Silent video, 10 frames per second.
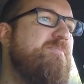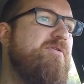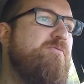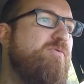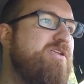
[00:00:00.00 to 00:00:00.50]

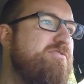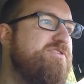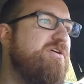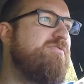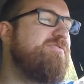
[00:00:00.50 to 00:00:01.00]
But when you
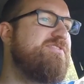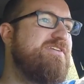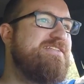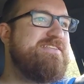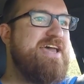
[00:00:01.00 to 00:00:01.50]
don't,
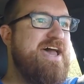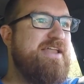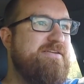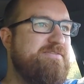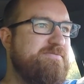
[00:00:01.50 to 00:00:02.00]
it's not.
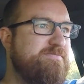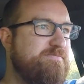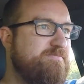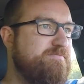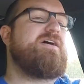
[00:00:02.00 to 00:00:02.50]

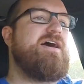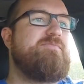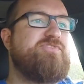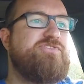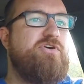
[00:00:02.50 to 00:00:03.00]

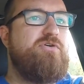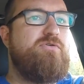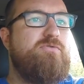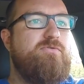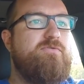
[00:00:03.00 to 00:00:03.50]

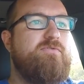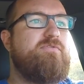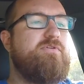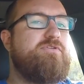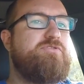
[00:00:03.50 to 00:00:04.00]
So
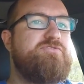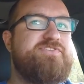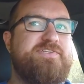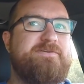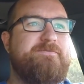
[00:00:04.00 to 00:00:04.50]

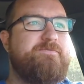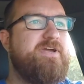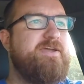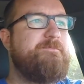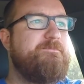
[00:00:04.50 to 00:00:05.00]
cruising,
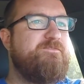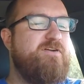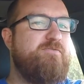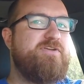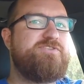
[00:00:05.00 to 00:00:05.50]
right?
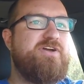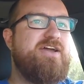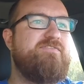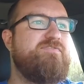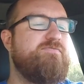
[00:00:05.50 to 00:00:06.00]
Front-wheel
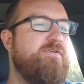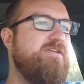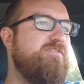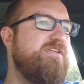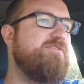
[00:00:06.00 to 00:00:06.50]
drive, what
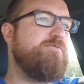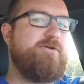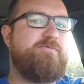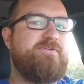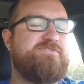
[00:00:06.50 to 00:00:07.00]
do you need the
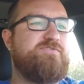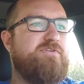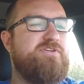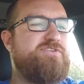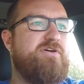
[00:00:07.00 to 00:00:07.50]
rear wheels
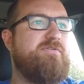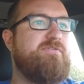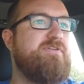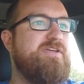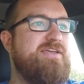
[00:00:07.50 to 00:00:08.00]
for? You don't.
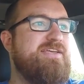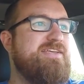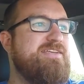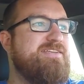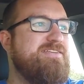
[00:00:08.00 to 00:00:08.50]

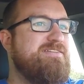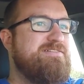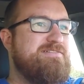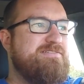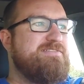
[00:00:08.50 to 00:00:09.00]

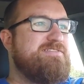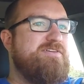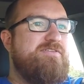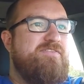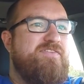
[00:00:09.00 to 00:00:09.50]

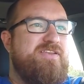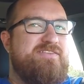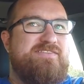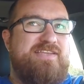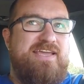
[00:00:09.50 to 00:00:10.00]
So if it
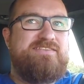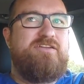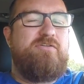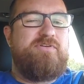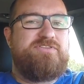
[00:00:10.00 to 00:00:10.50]
stays
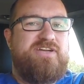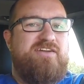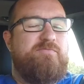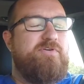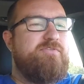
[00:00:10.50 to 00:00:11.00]
in all-wheel
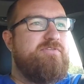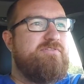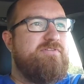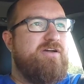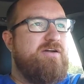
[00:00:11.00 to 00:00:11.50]
drive mode
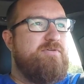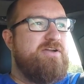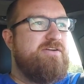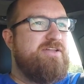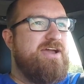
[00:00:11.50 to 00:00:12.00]

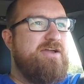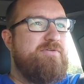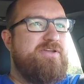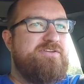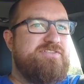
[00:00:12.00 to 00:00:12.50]
while you're on the
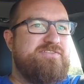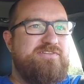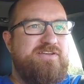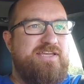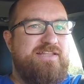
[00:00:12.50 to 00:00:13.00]
highway, you're just
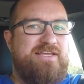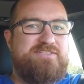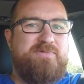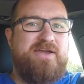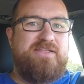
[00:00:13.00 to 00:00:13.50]
going to get
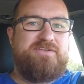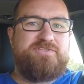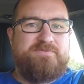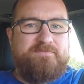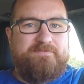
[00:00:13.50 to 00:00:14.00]
less
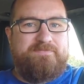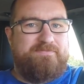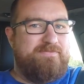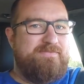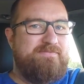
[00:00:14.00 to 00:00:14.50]
mileage.
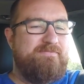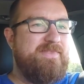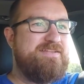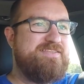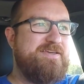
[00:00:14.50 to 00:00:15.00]

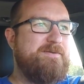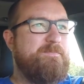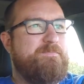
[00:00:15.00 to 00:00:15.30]
And that's it.